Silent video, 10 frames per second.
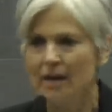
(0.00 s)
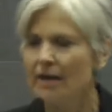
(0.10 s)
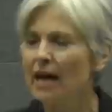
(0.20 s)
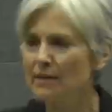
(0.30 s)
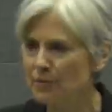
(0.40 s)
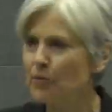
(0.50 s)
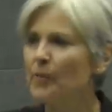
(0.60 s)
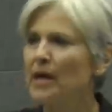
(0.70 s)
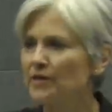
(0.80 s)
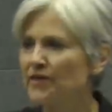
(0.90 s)
not through
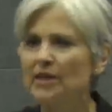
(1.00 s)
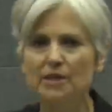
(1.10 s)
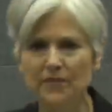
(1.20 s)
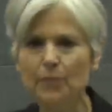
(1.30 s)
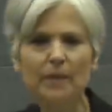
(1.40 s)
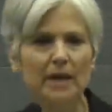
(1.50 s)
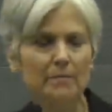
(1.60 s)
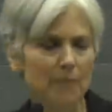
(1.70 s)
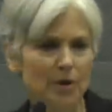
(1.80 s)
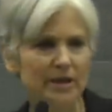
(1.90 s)
benefits for
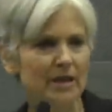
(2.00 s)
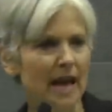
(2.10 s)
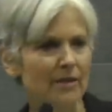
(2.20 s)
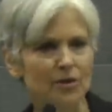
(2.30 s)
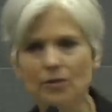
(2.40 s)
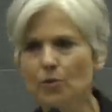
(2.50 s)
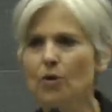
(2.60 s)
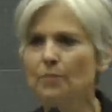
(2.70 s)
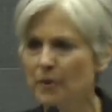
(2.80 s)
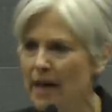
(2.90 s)
big multinational
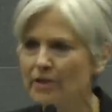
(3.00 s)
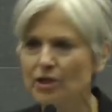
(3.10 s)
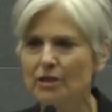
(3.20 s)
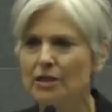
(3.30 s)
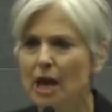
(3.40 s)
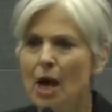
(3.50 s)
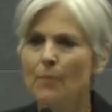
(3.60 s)
corporations,